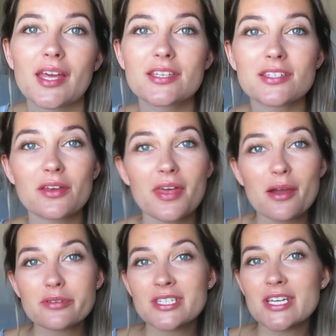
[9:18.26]
So that
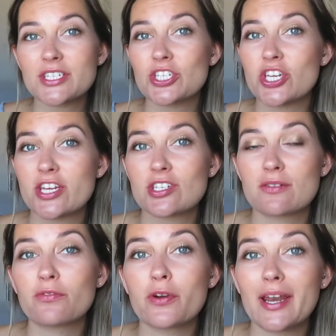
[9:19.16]
was a
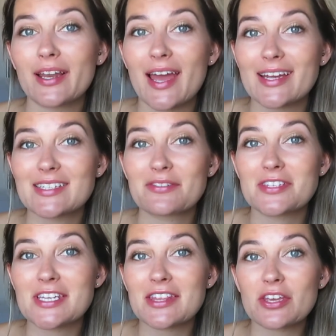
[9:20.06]
suggestion for a little
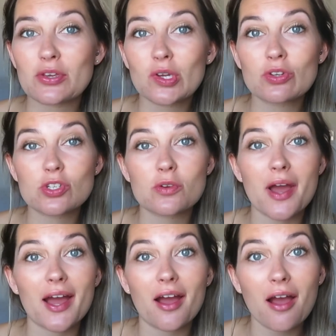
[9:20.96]
activity that you can do
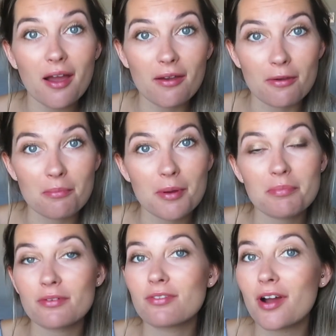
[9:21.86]
at home.
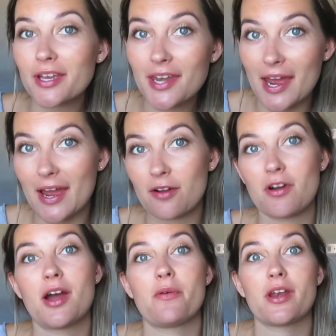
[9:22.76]
But right now,
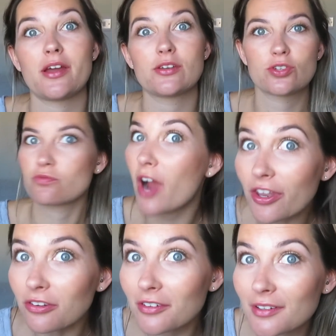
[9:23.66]
I would like you to
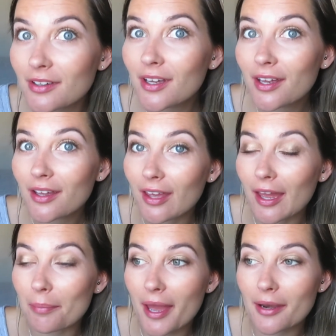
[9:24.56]
run, get
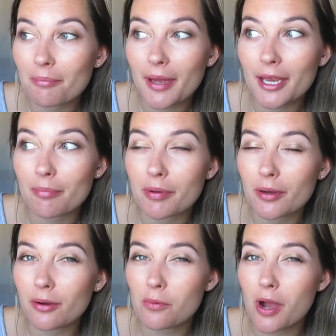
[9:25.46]
a pen and
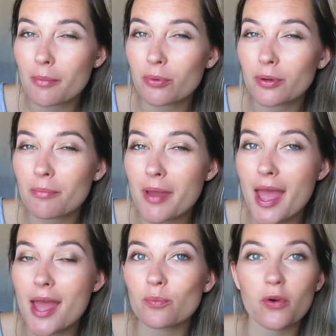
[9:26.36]
paper, whiteboard and
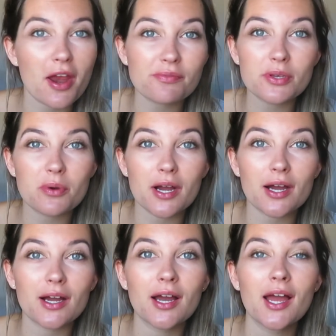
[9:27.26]
pen, wherever you
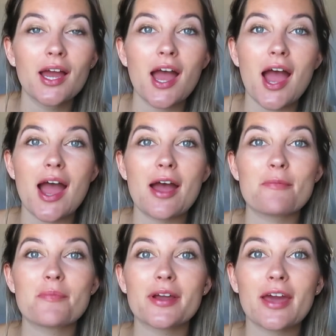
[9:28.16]
are,
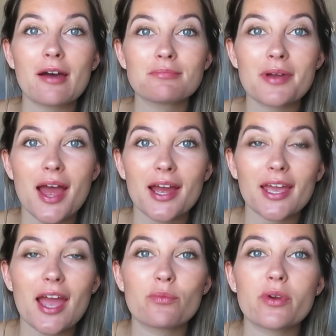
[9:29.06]
come
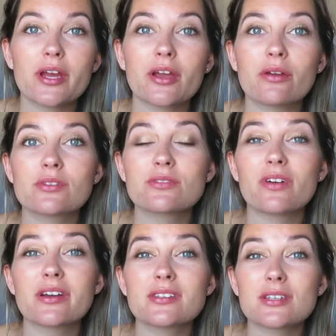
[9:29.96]
back and we are going to
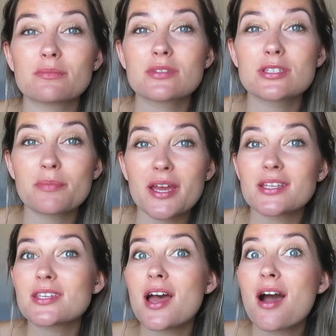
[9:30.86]
write some
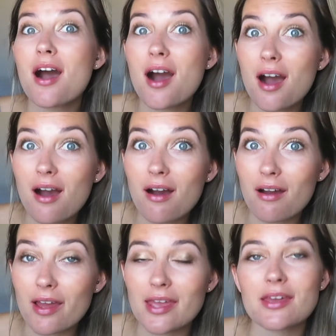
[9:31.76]
split
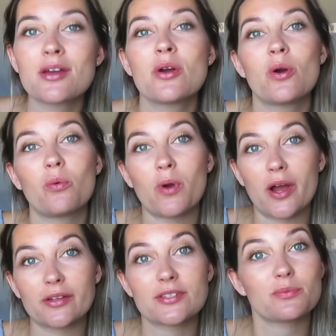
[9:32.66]
I
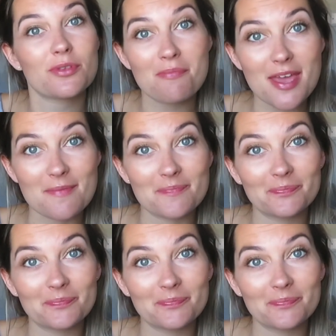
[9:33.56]
words with me.